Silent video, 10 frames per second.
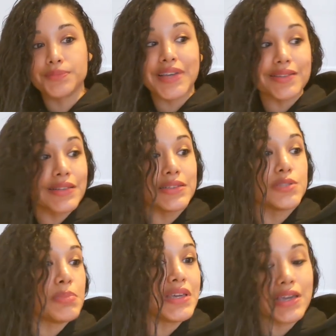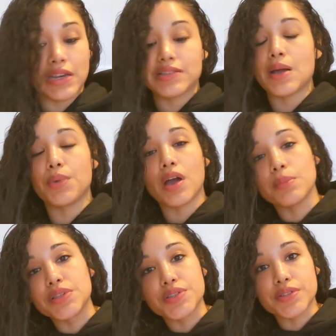Technically speaking, anytime we
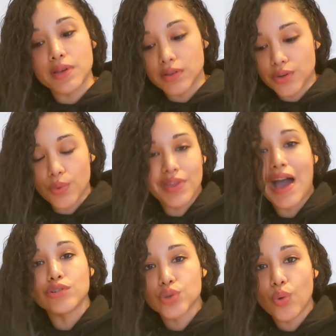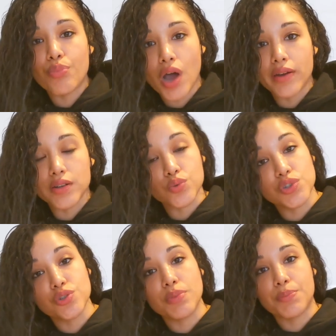come into some, with household products,
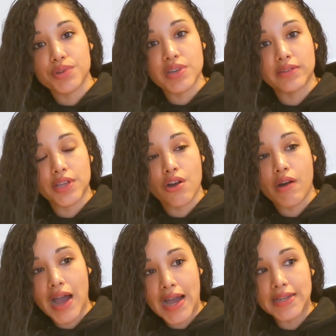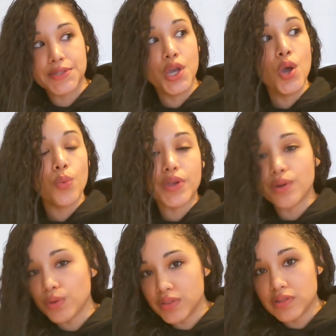we should be protecting our eyes. We
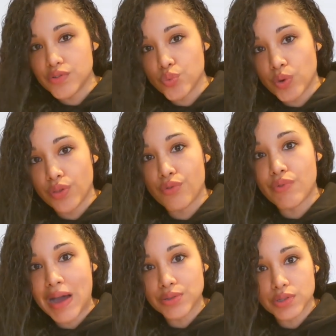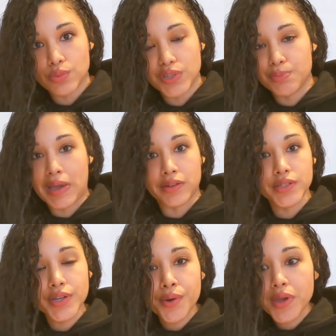know that this is one of the routes in which
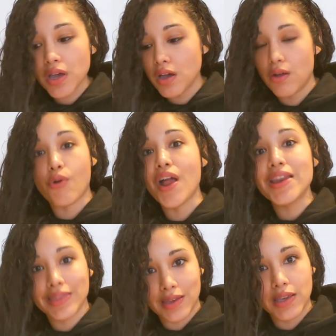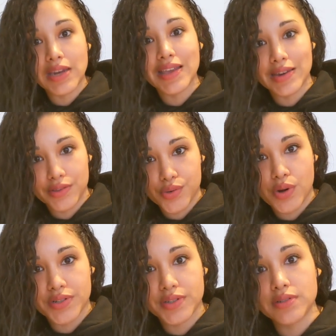bacteria or anything can get into
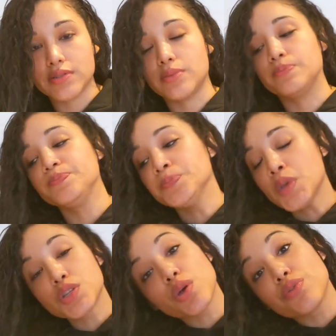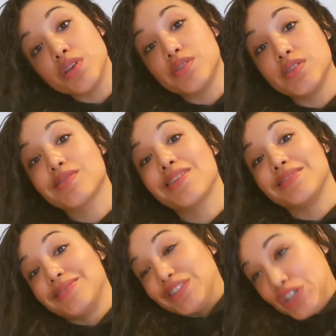our system. So this is
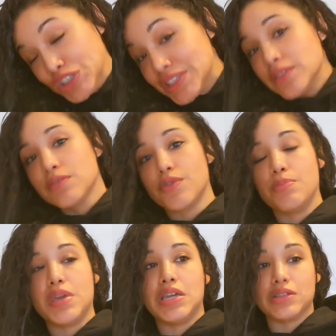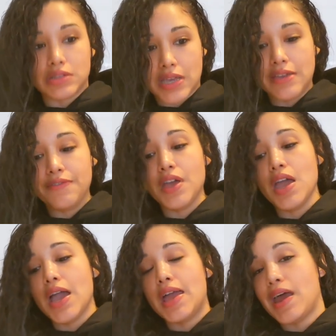good for being safe,
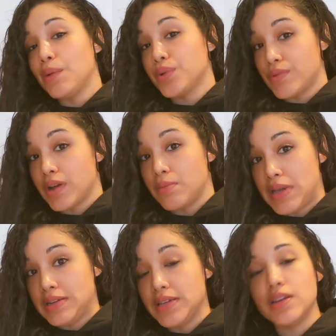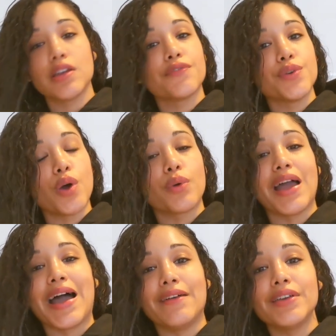and I would recommend it. If you don't
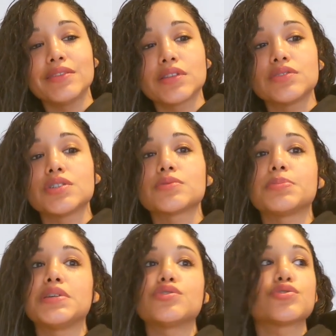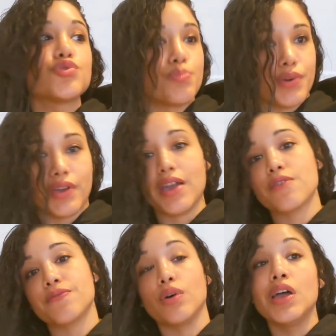have it, then just be super
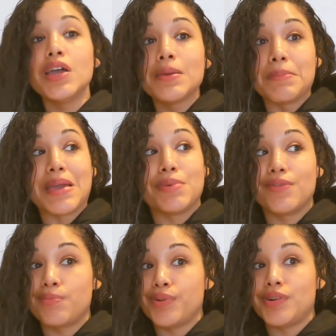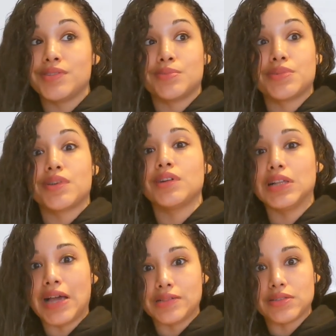careful. Maybe even put on some
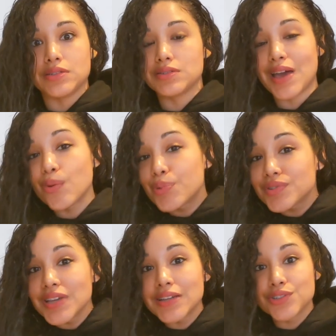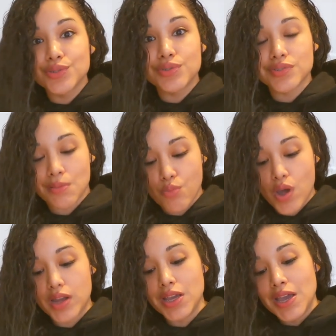sunglasses. That'll protect you
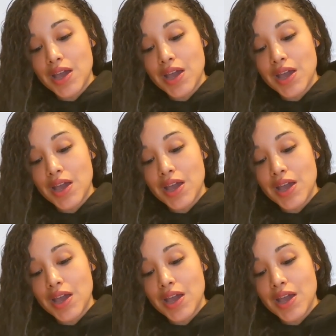somewhat.